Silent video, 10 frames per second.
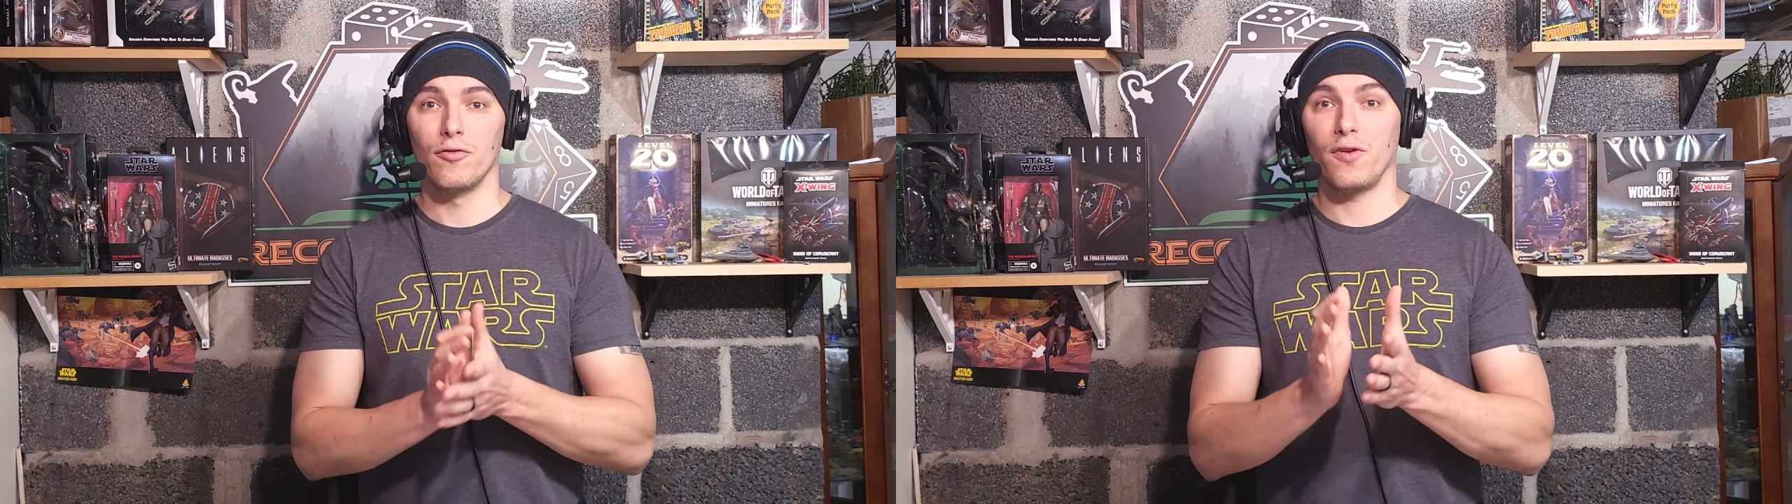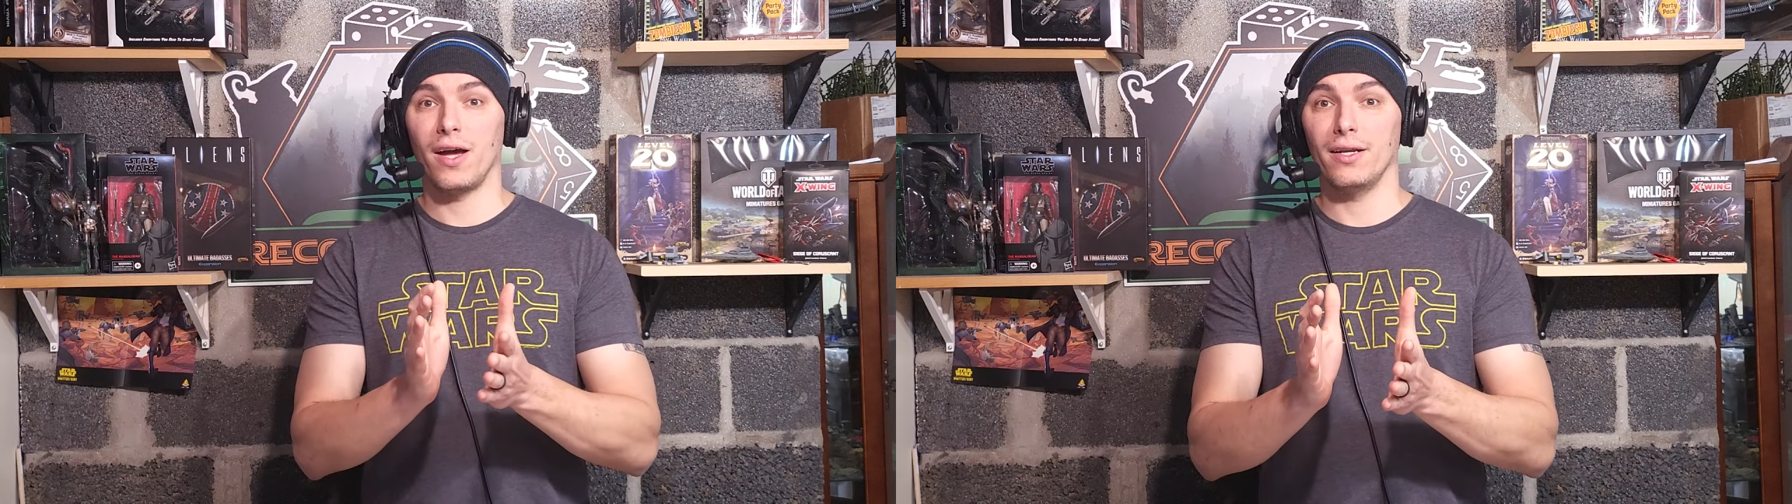
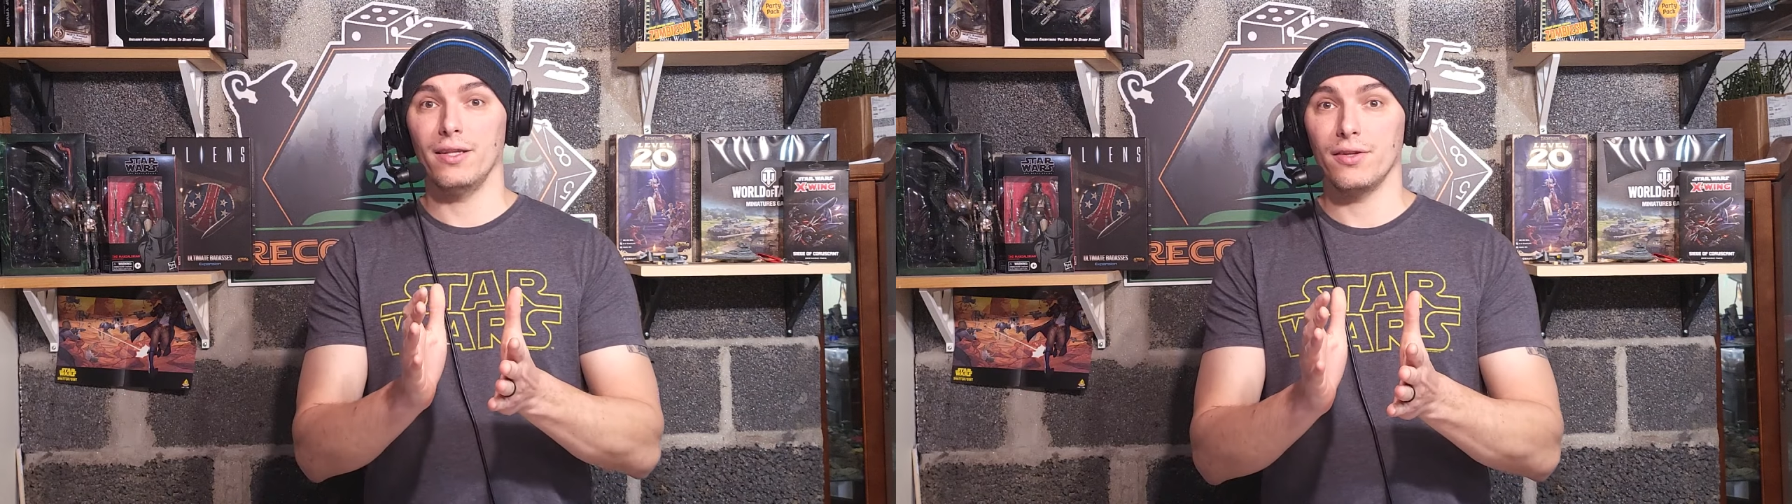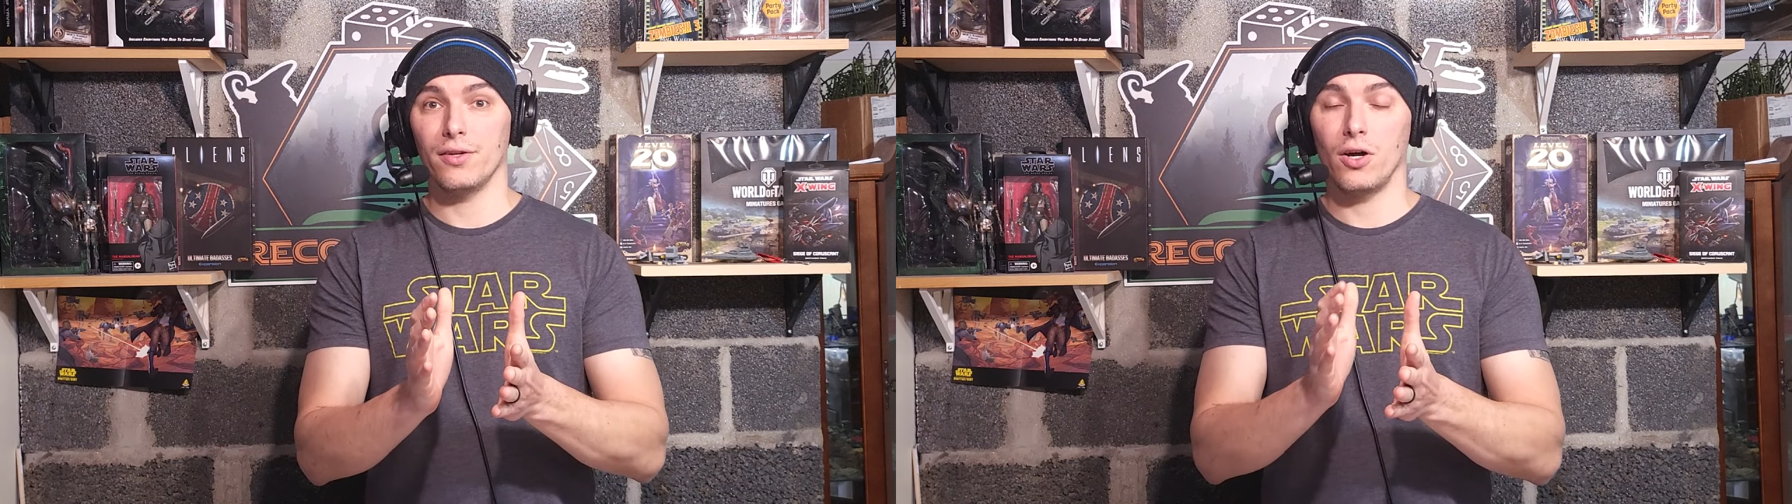Finally,
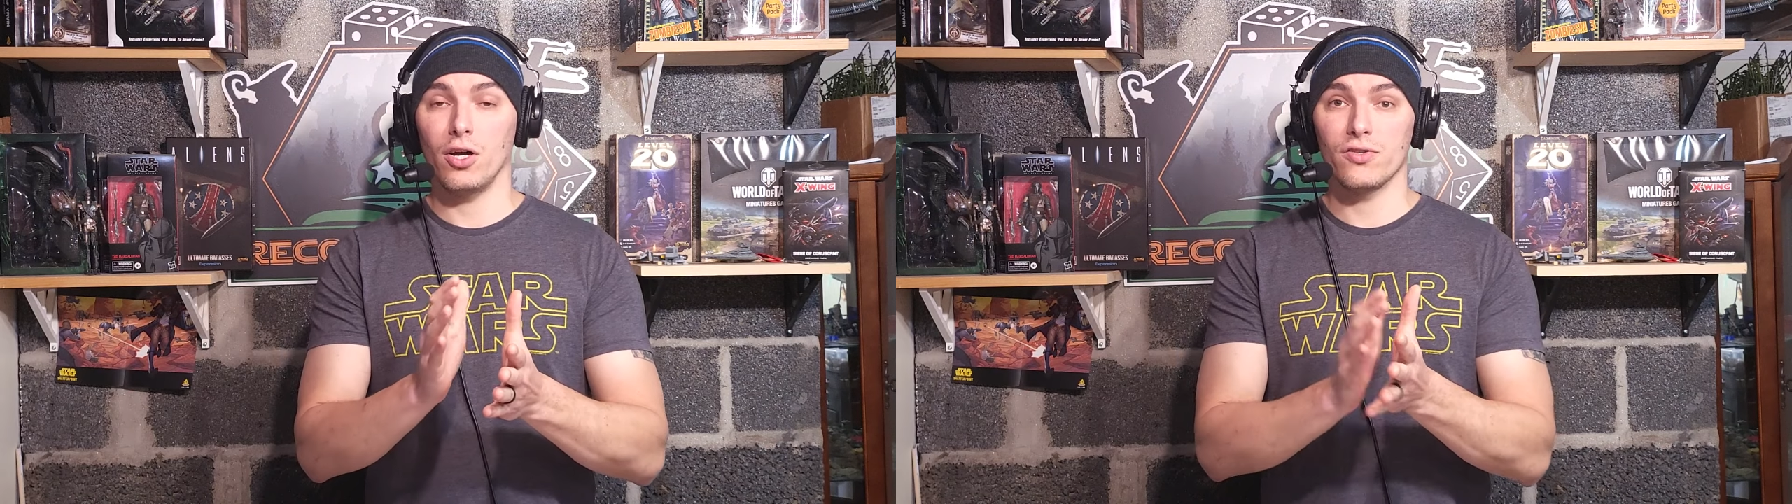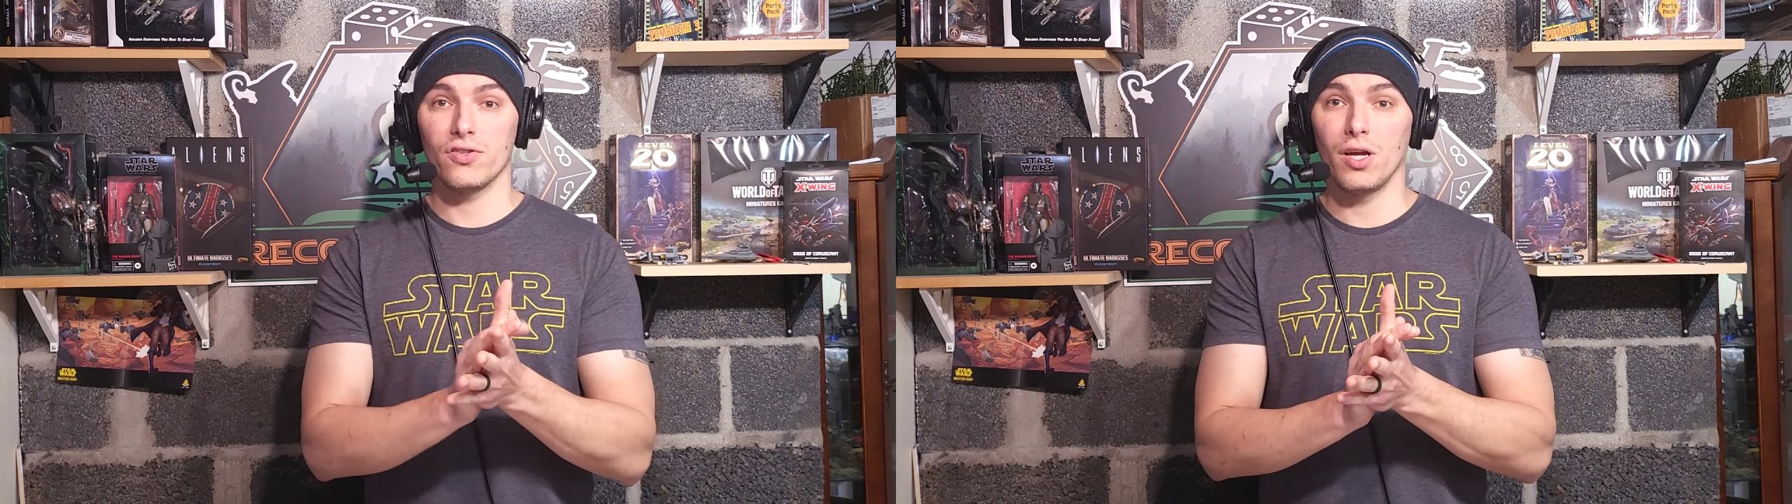there
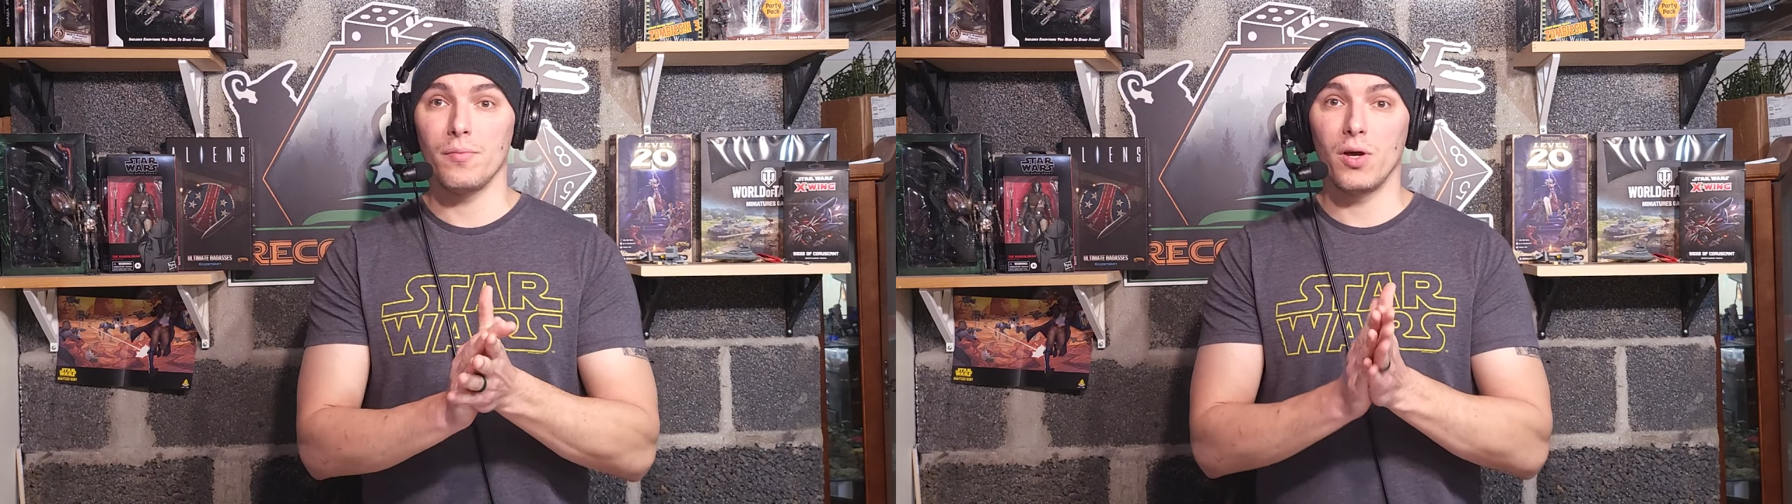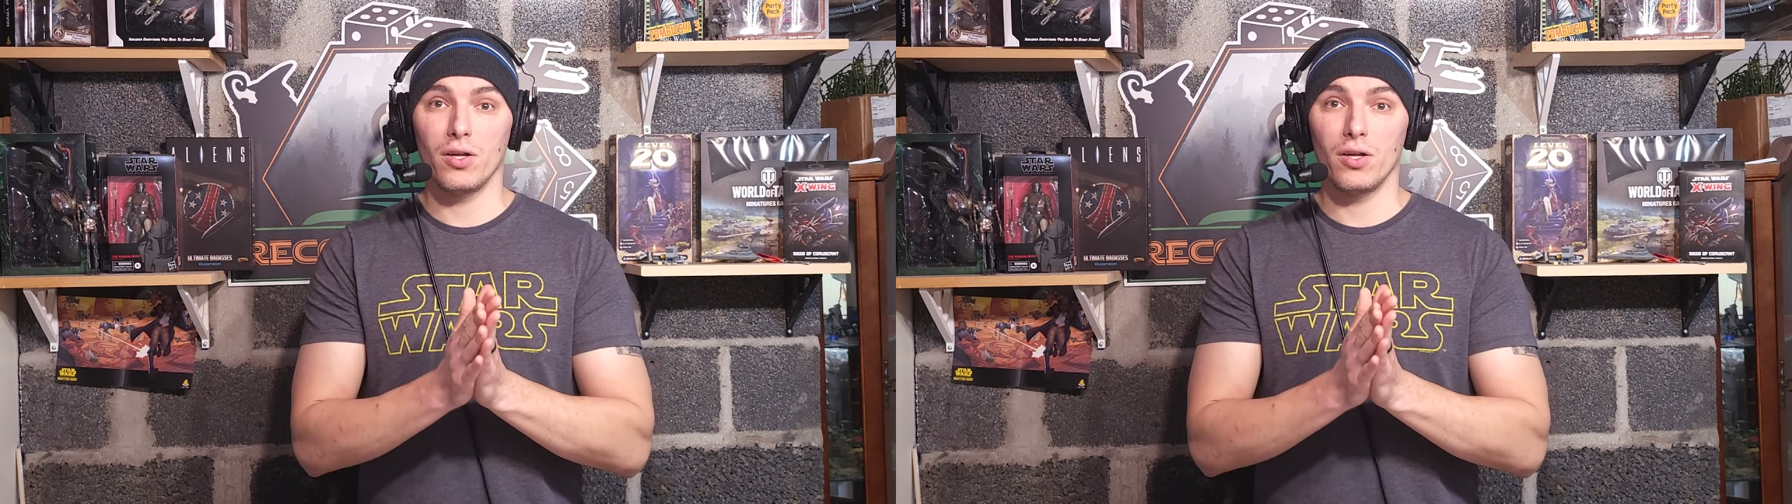are some